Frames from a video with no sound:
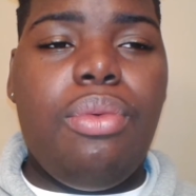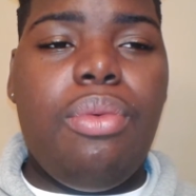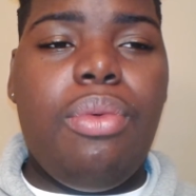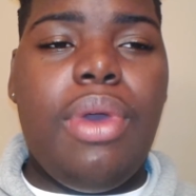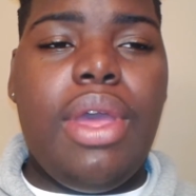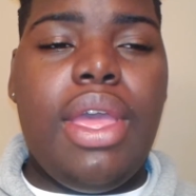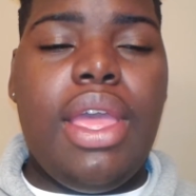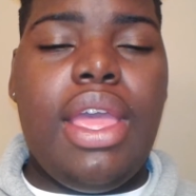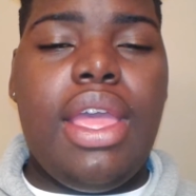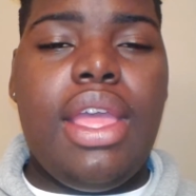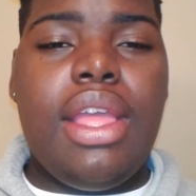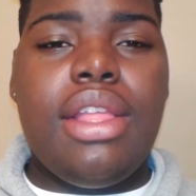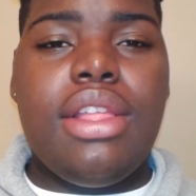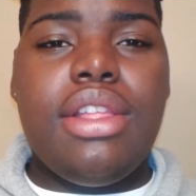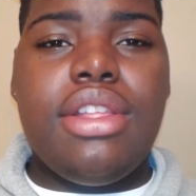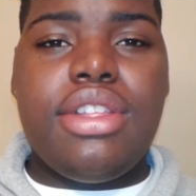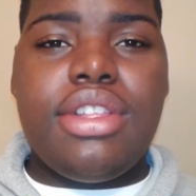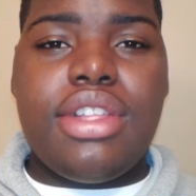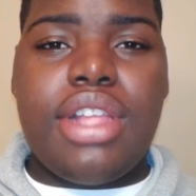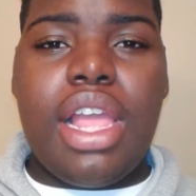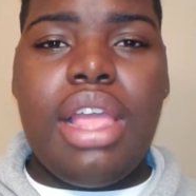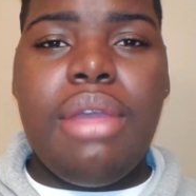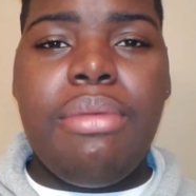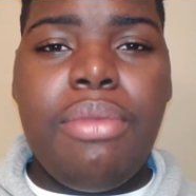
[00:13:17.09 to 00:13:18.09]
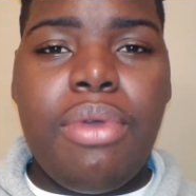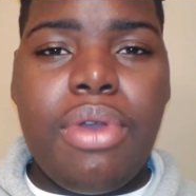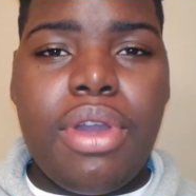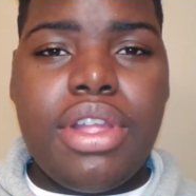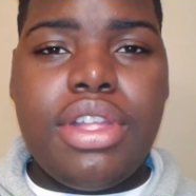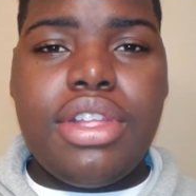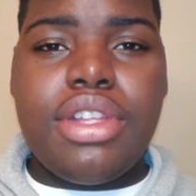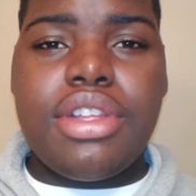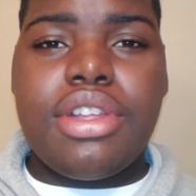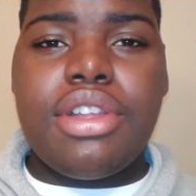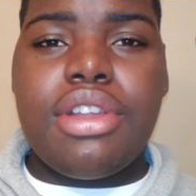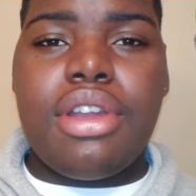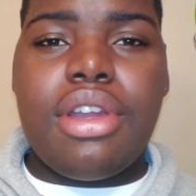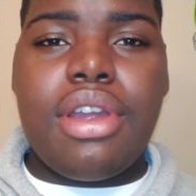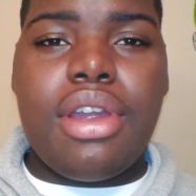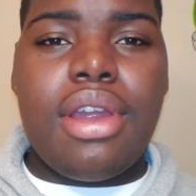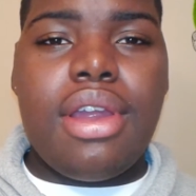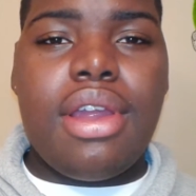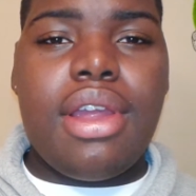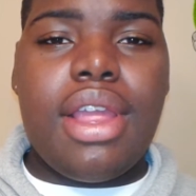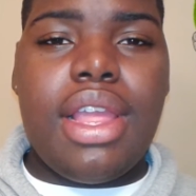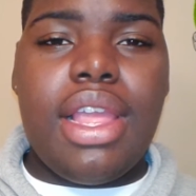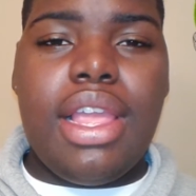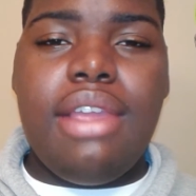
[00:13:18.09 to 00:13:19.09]
With Shea
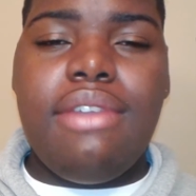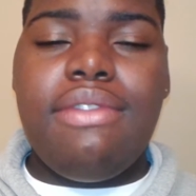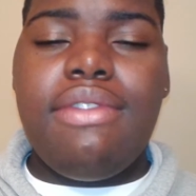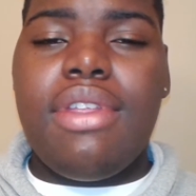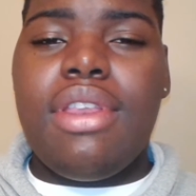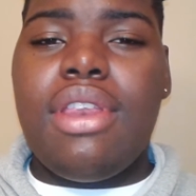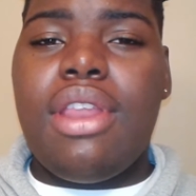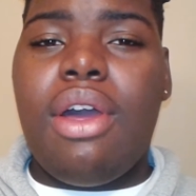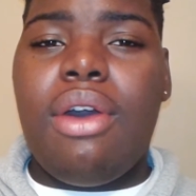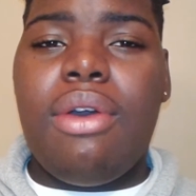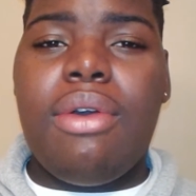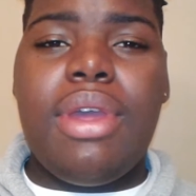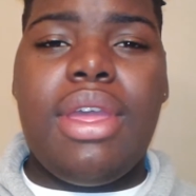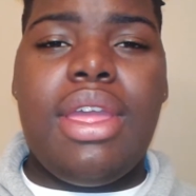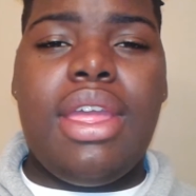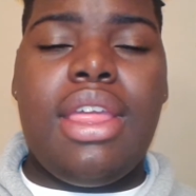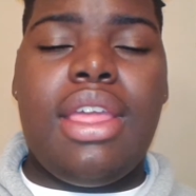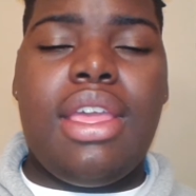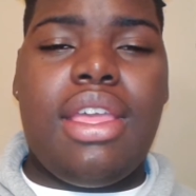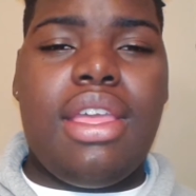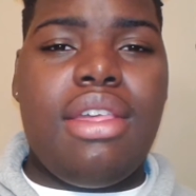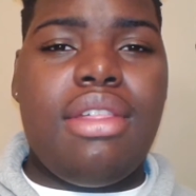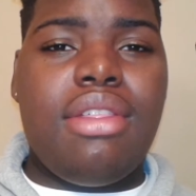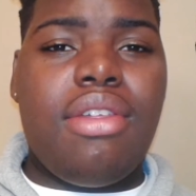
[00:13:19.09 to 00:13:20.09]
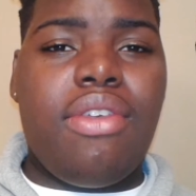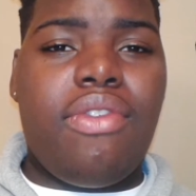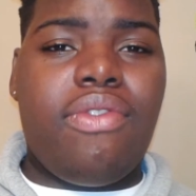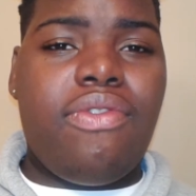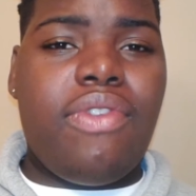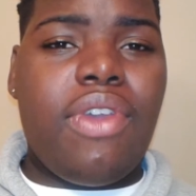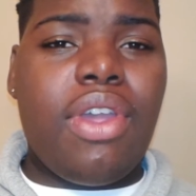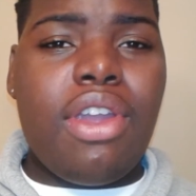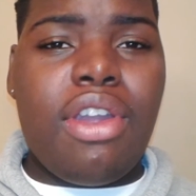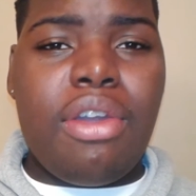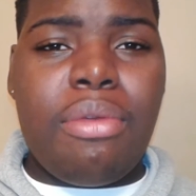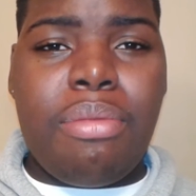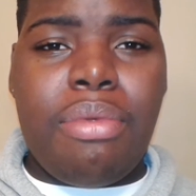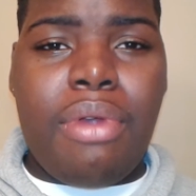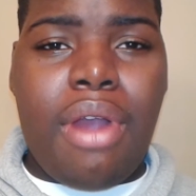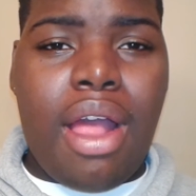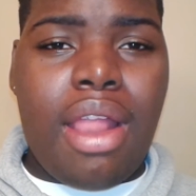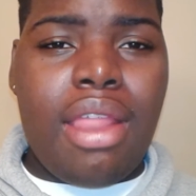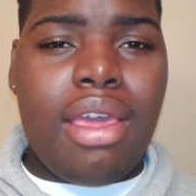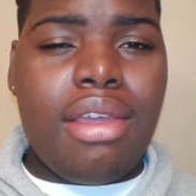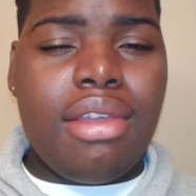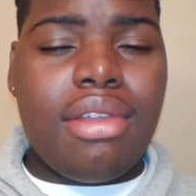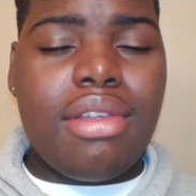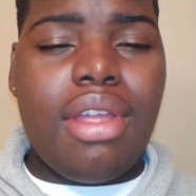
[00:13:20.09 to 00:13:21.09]
Moisture, even though it is a thicker
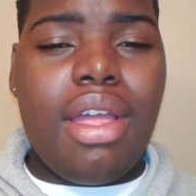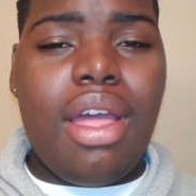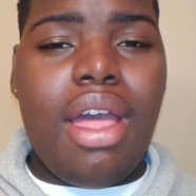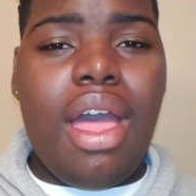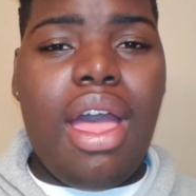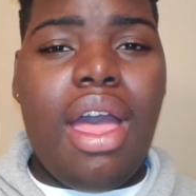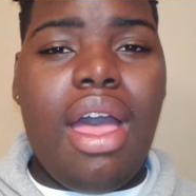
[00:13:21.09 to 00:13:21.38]
product,